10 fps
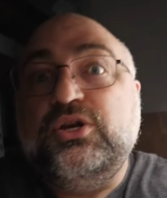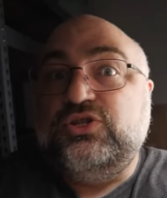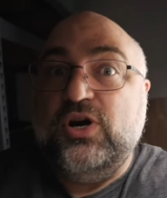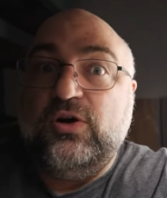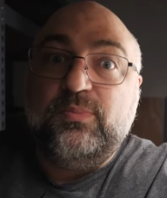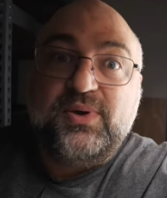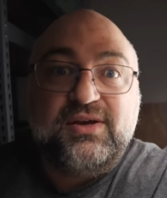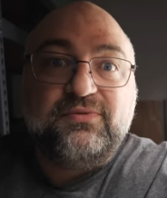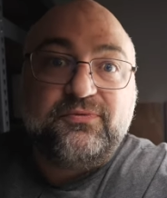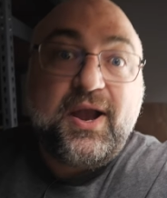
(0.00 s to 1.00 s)
Don't be
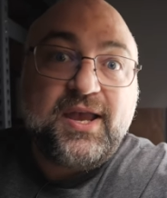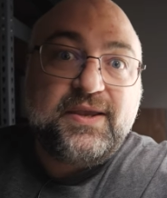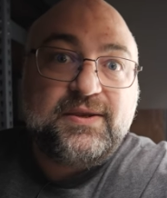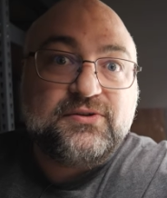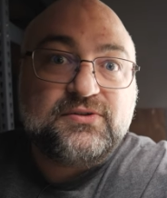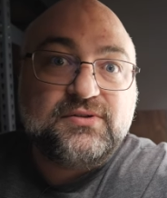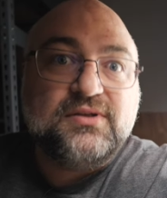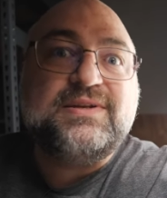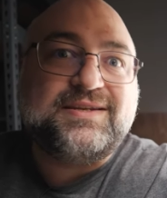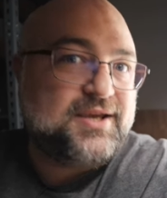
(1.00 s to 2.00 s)
afraid
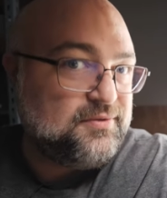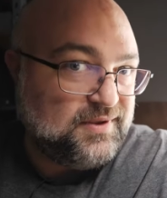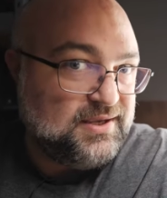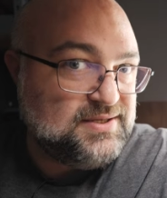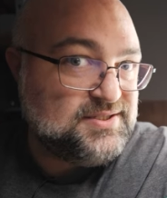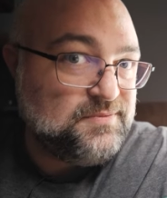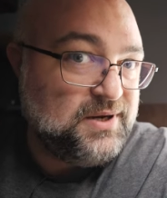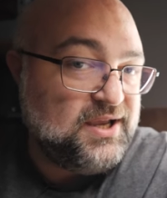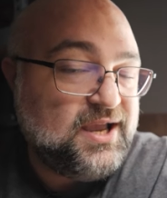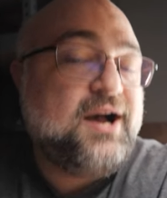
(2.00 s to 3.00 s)
to take the easy
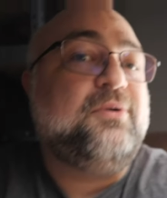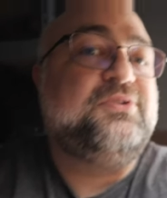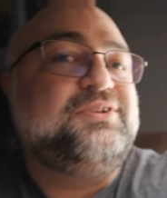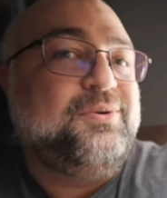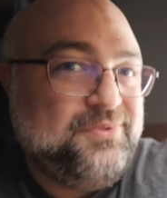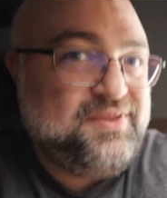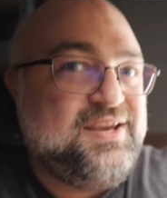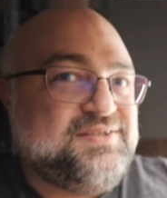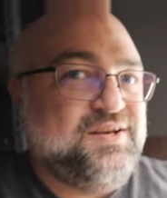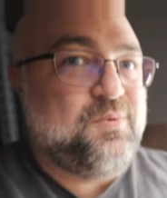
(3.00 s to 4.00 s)
way out when the
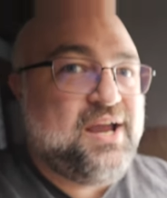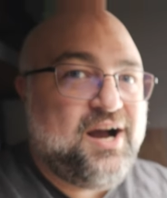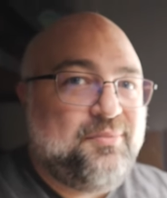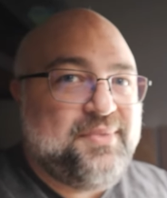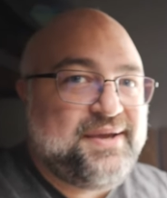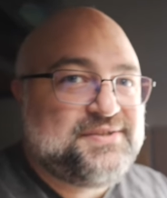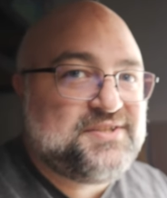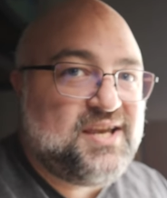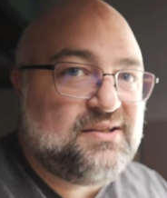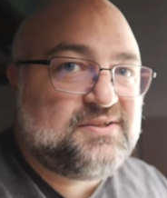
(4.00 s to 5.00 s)
easy way out makes
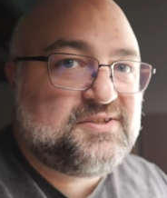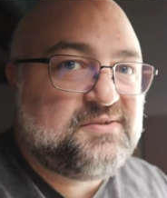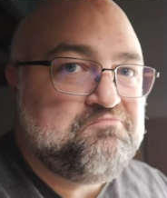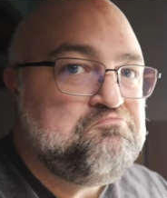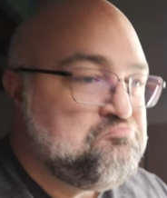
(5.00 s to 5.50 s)
sense.